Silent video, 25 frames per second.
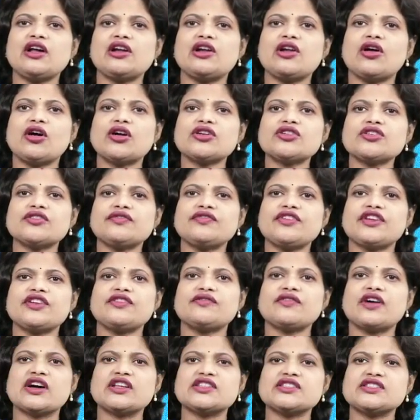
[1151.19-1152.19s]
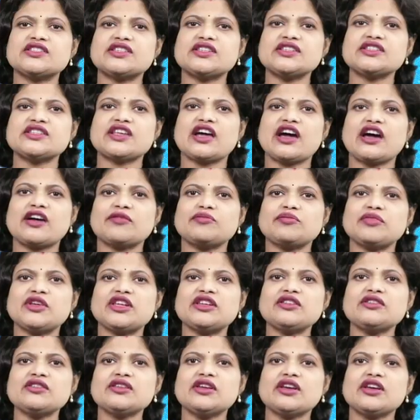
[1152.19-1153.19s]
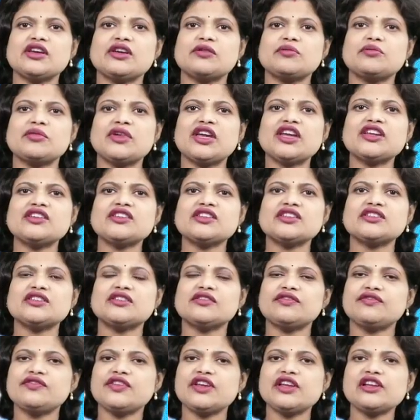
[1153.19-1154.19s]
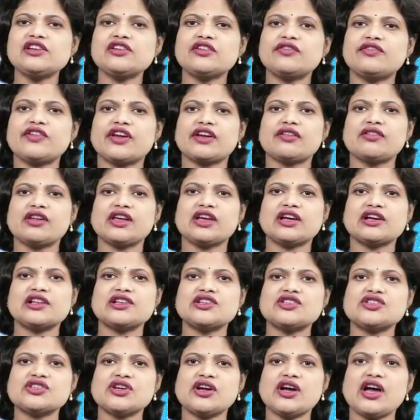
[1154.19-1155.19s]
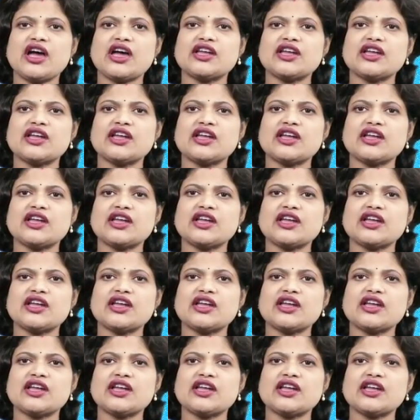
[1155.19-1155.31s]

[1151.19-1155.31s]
a lot of advances have been made in the field of agriculture,